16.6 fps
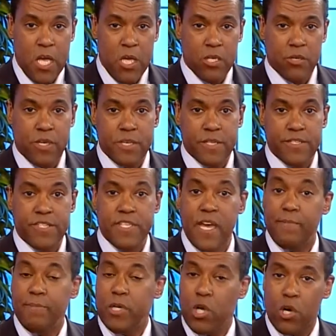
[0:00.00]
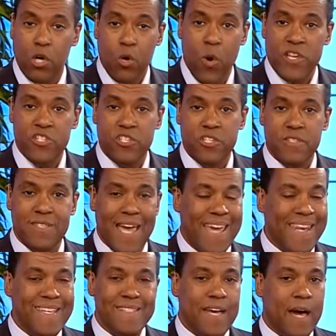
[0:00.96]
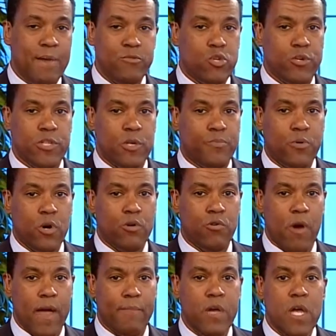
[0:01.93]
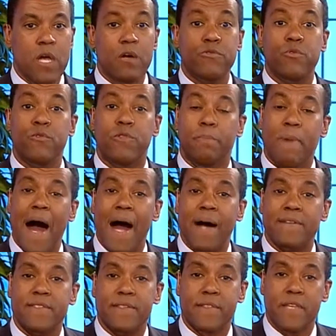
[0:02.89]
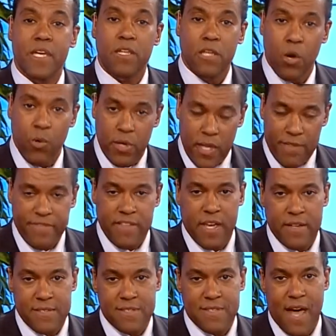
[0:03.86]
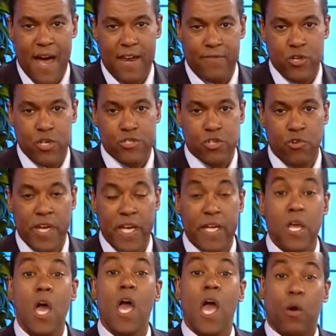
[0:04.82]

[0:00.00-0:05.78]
You can send me your questions anytime during the program through the box in the lower left-hand side of your screen,